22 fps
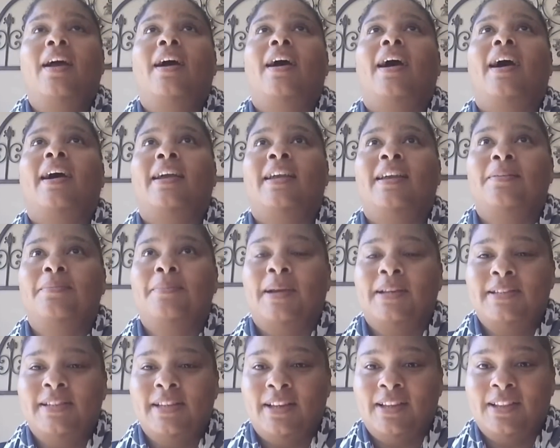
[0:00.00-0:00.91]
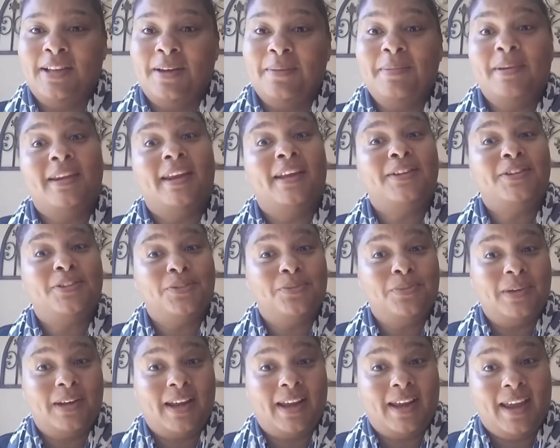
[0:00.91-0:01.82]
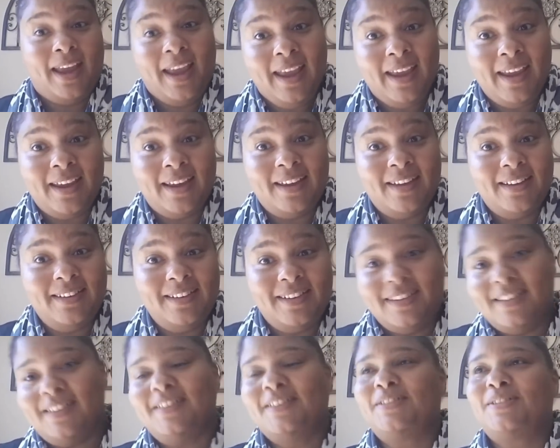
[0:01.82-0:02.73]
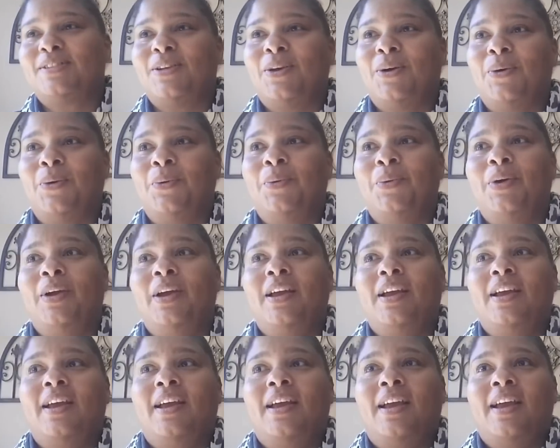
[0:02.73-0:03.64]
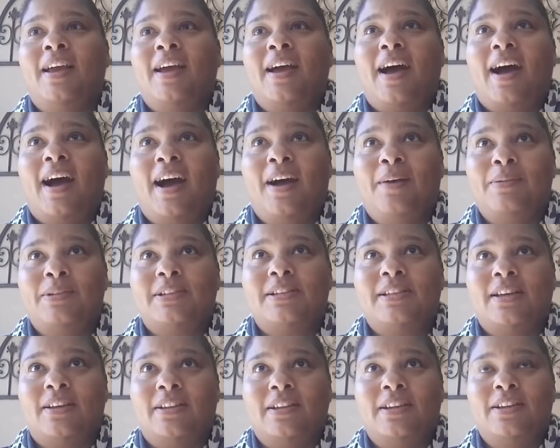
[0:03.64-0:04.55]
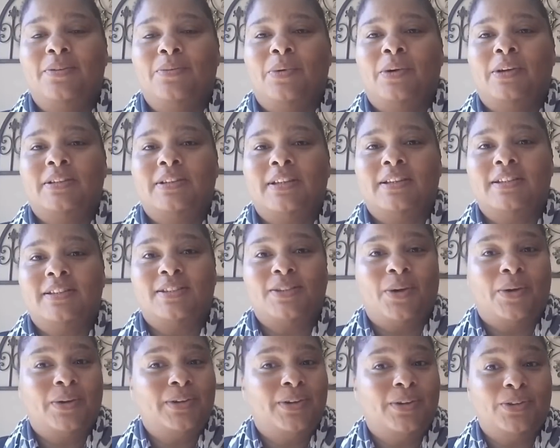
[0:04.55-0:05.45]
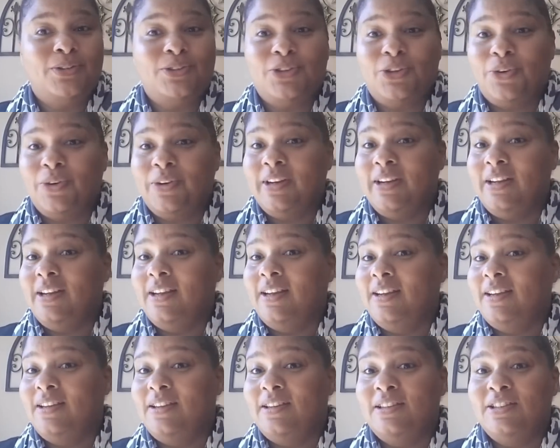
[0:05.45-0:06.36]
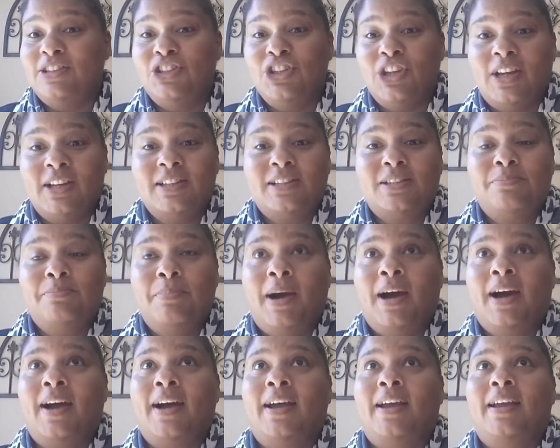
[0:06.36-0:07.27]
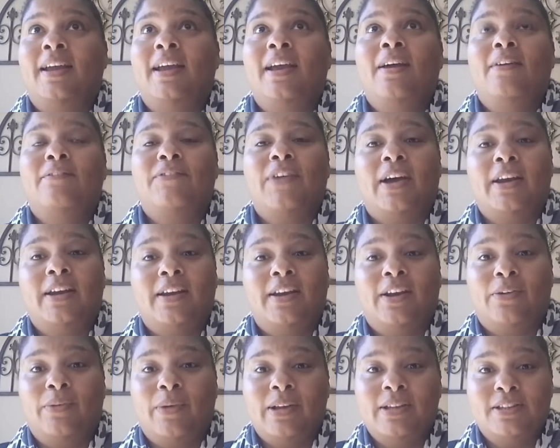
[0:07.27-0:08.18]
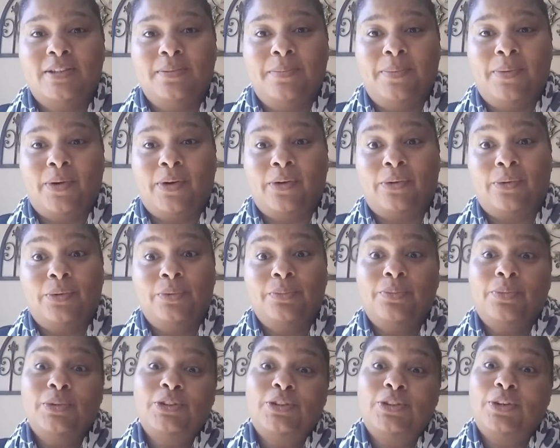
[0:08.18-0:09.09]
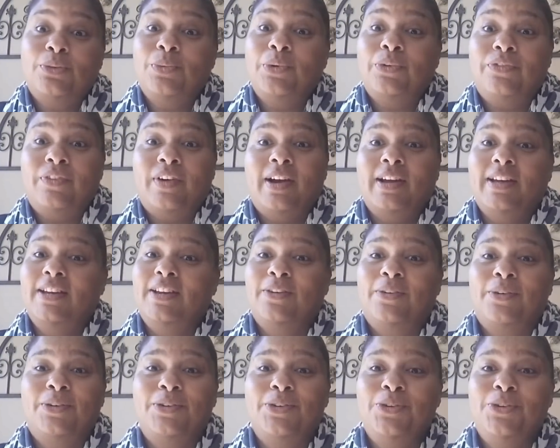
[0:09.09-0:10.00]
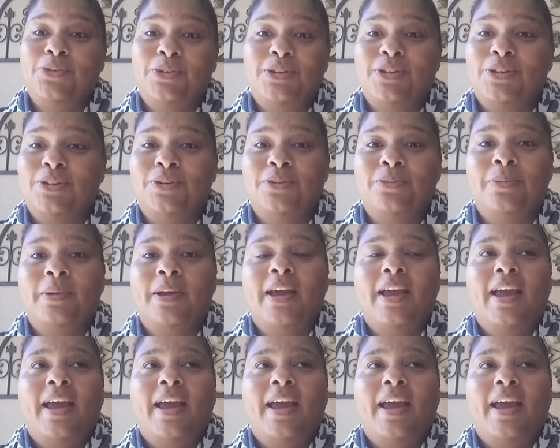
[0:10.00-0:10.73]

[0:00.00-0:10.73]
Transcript: I get my tail up and I do what I can. So I would tell anyone to start their journey just by finding a great support group, which you will find here on YouTube.